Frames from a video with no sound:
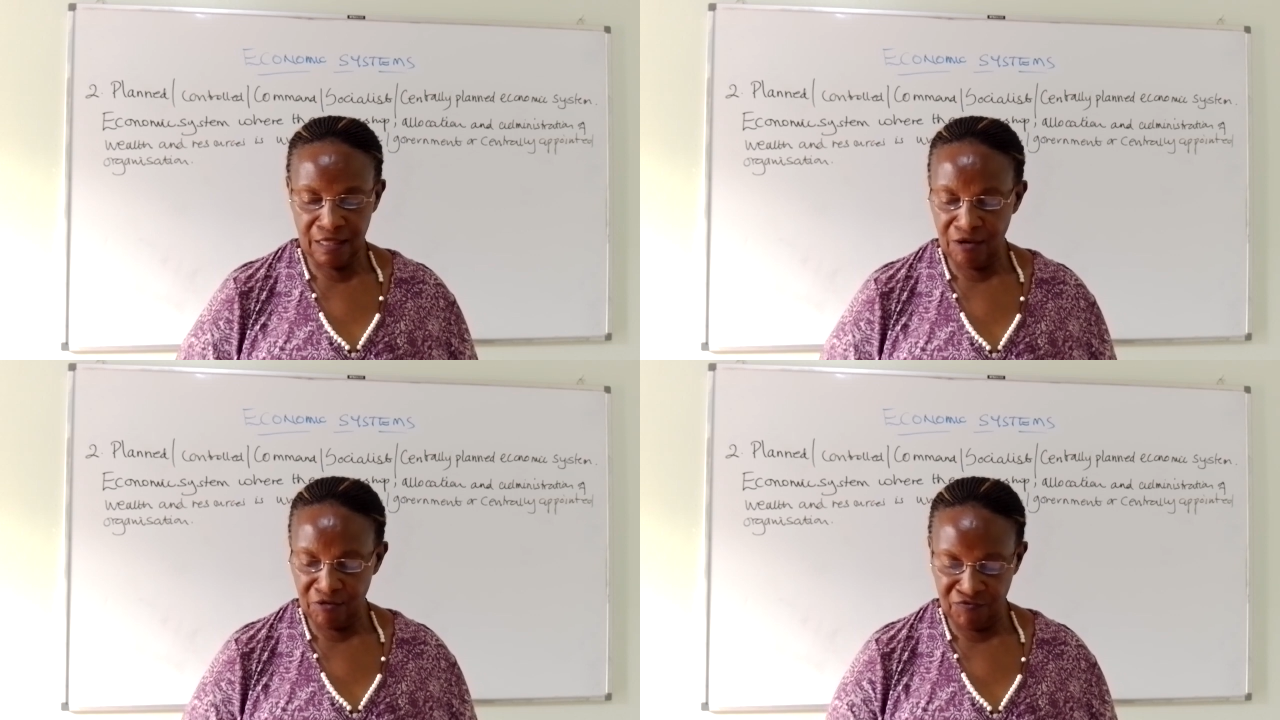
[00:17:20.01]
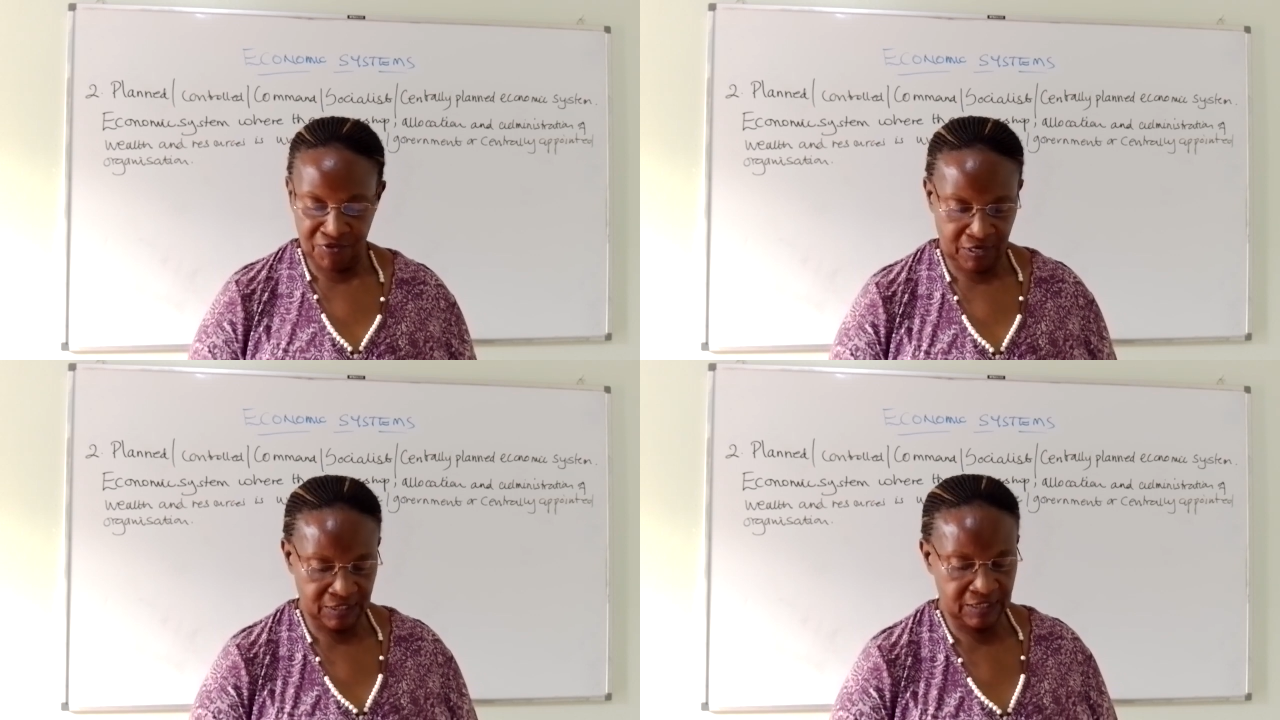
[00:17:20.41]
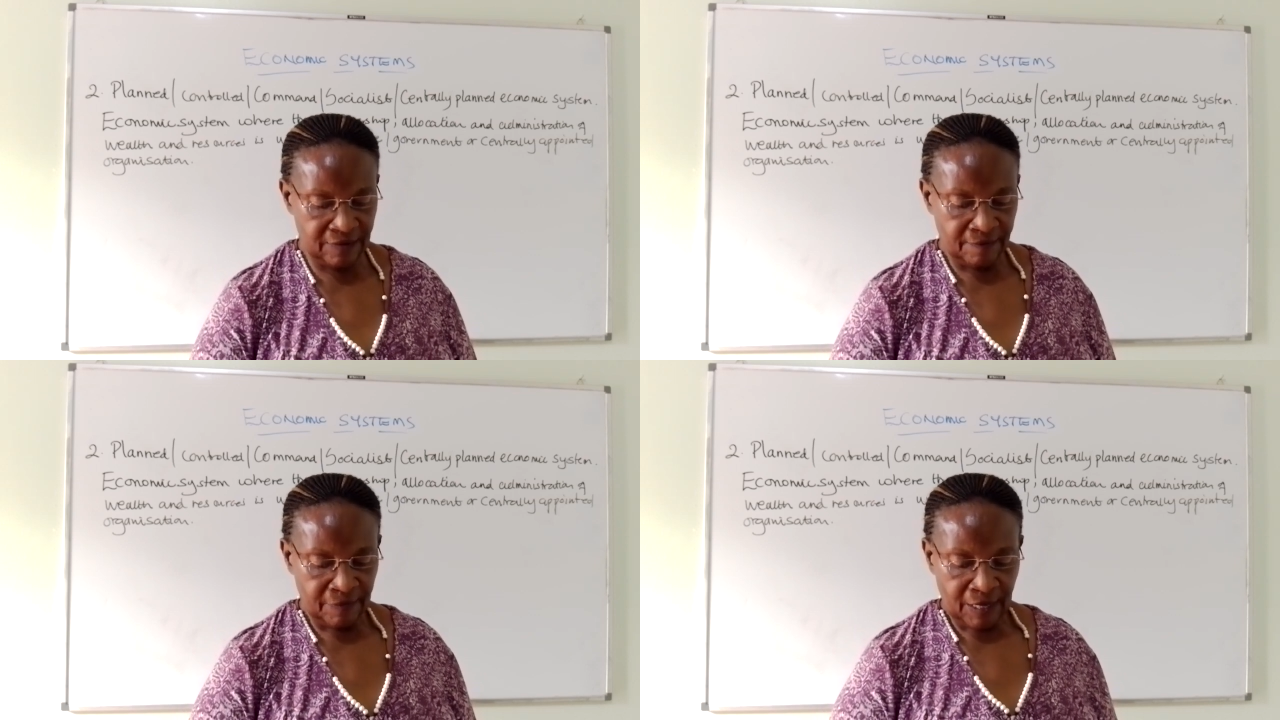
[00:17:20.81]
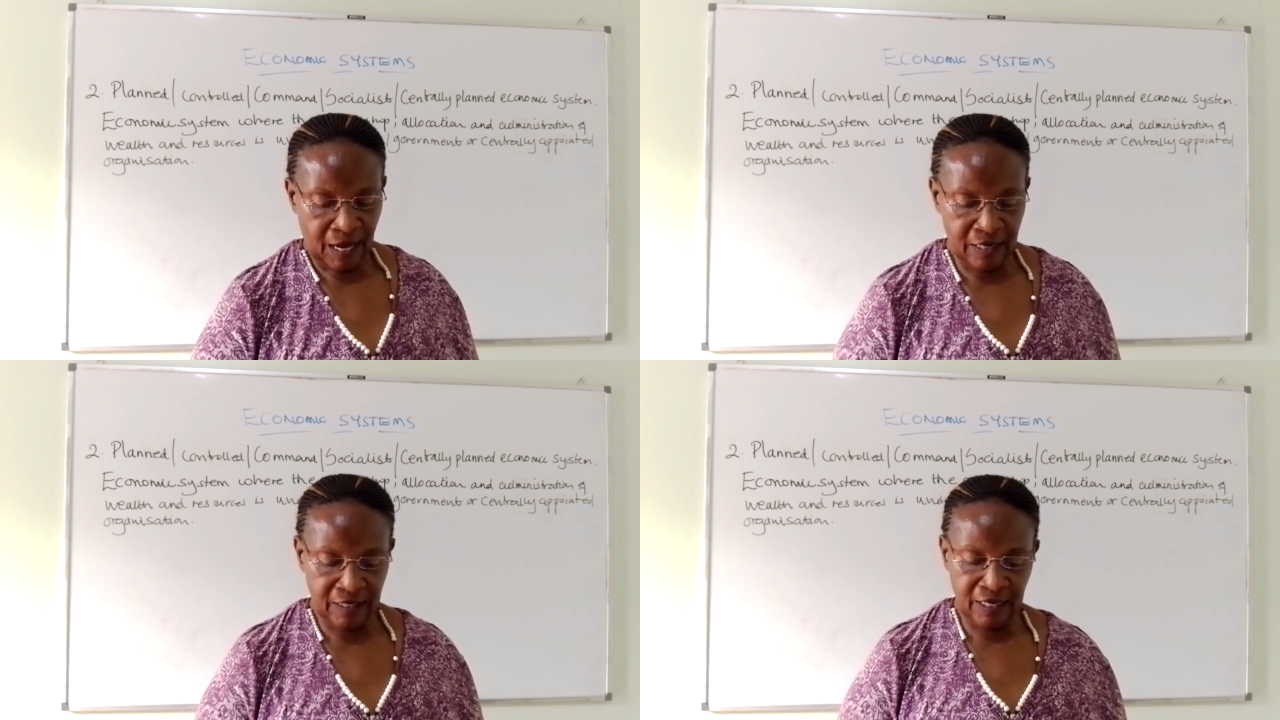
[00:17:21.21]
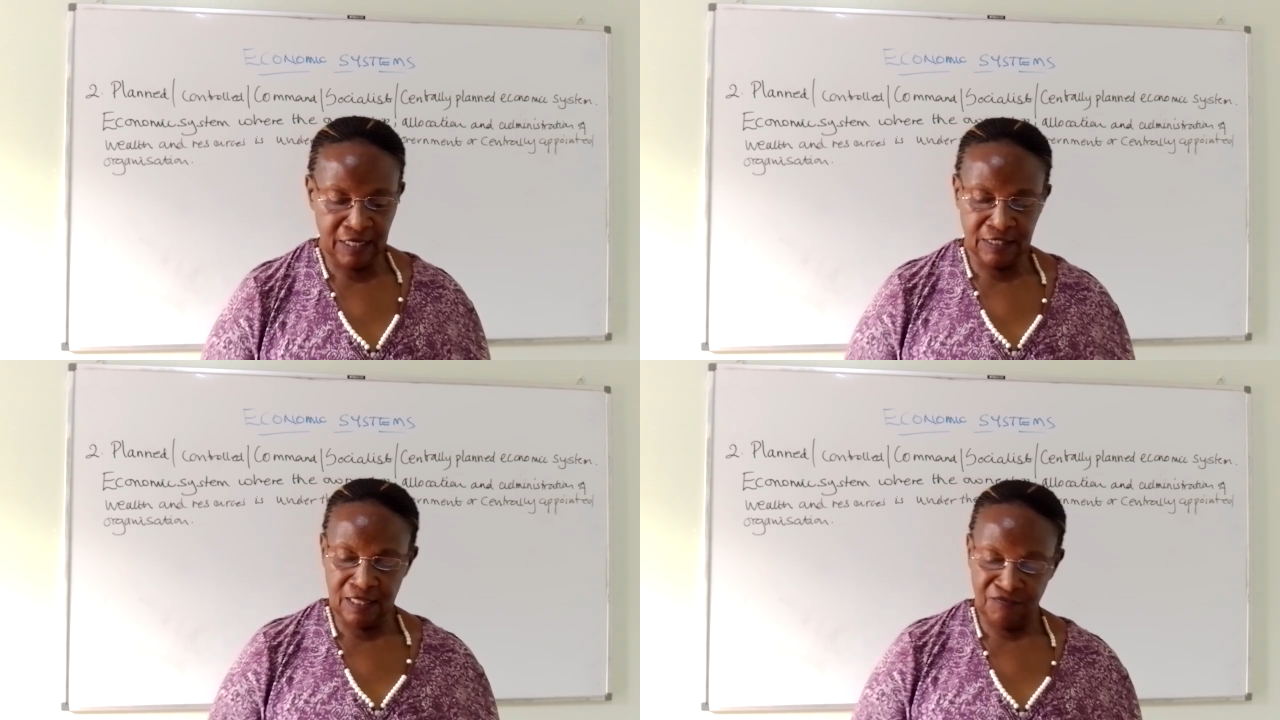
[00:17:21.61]
the reverse. And it
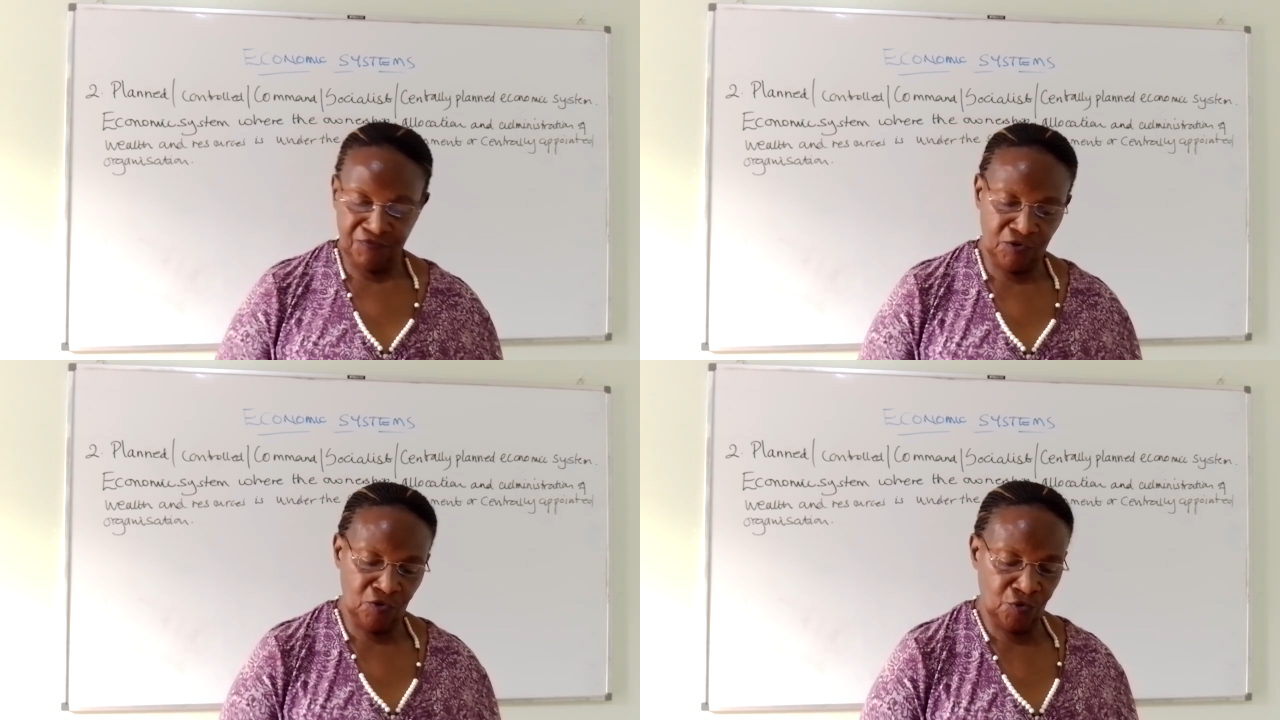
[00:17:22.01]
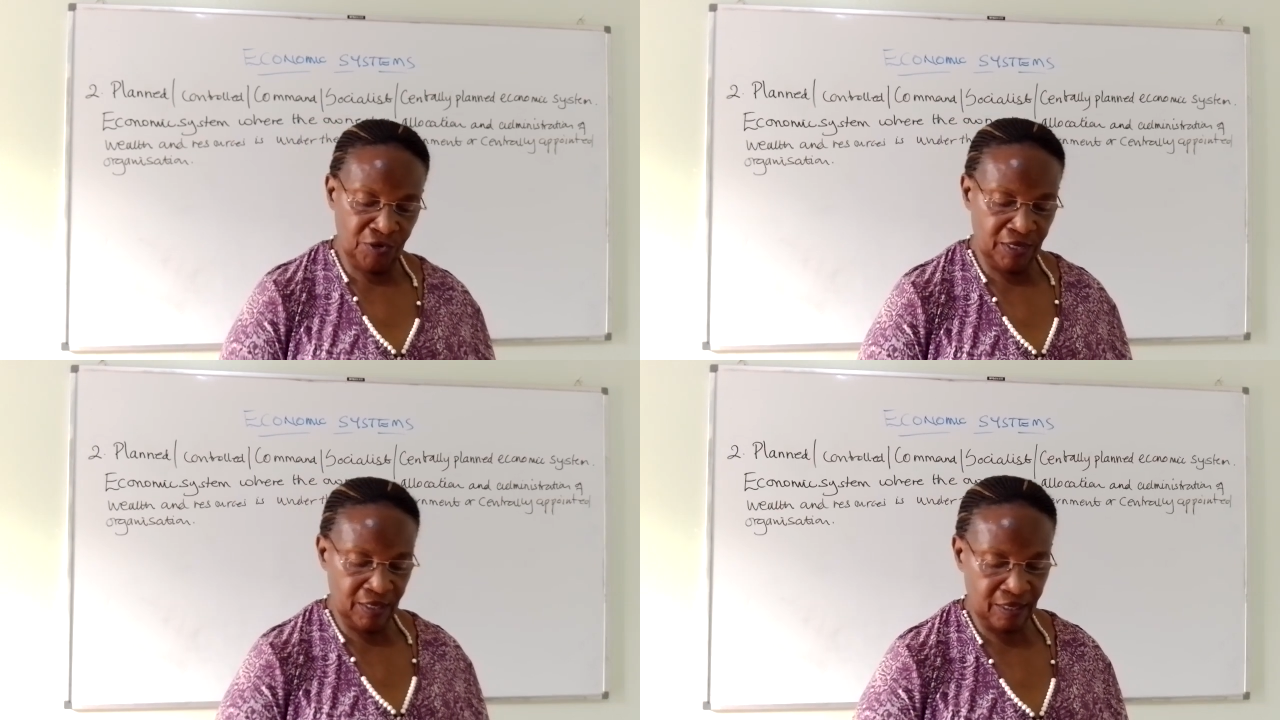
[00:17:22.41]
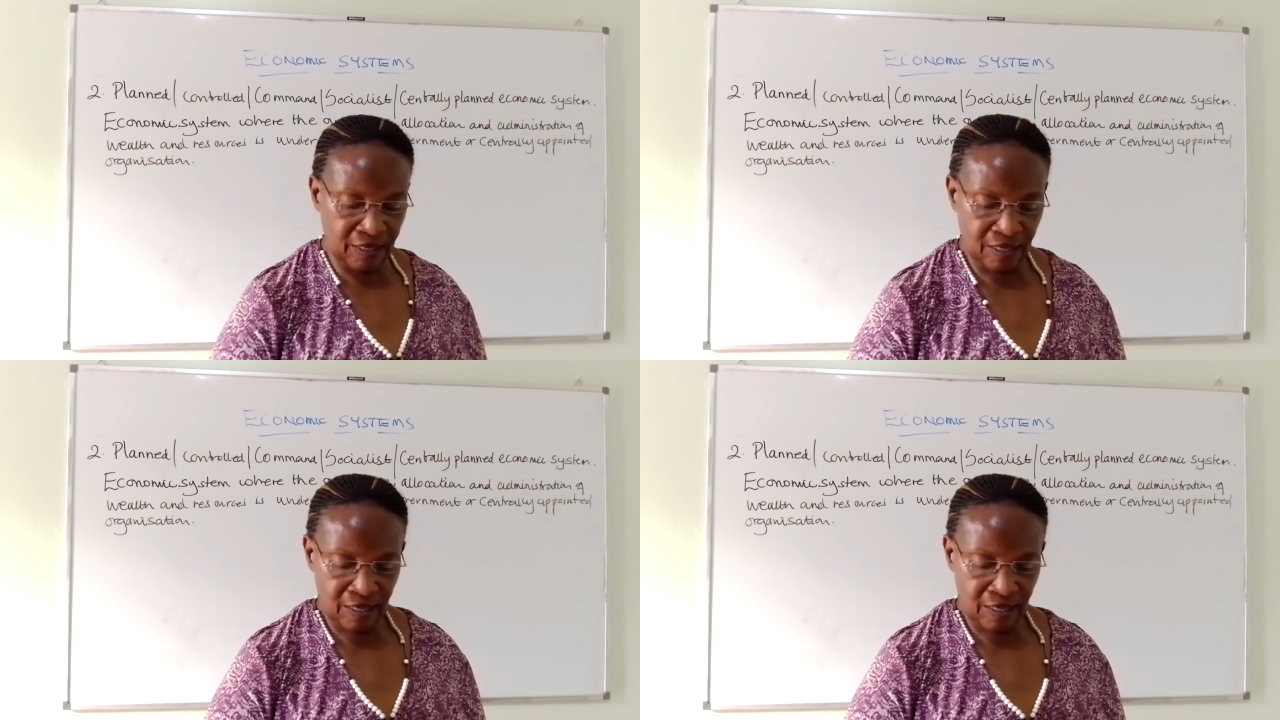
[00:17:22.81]
has the following